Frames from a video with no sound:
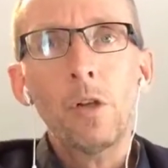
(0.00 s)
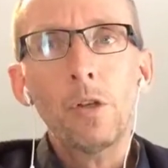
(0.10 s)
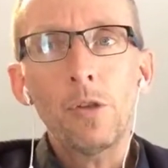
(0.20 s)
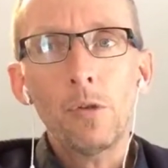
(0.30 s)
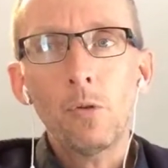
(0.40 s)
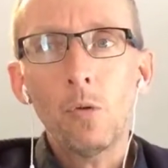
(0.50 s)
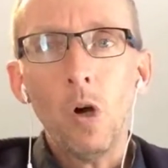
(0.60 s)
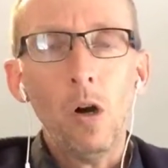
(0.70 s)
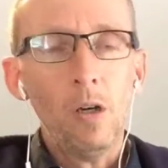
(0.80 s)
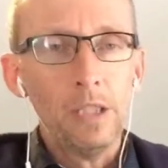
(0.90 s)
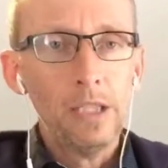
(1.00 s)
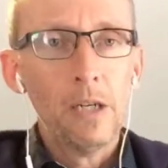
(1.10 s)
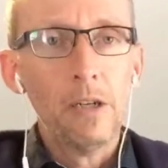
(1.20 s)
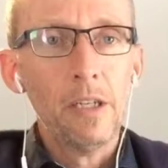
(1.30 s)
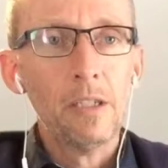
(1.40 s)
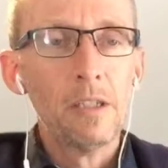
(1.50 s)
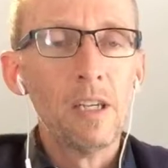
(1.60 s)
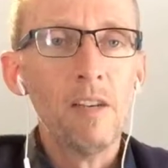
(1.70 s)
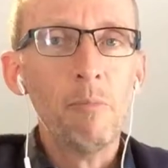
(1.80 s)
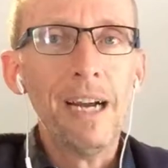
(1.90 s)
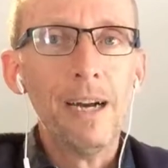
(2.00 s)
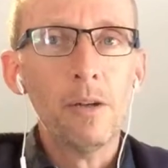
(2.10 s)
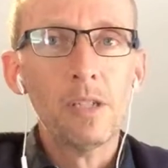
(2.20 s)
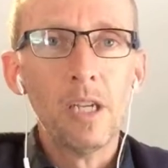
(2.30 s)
you are serious about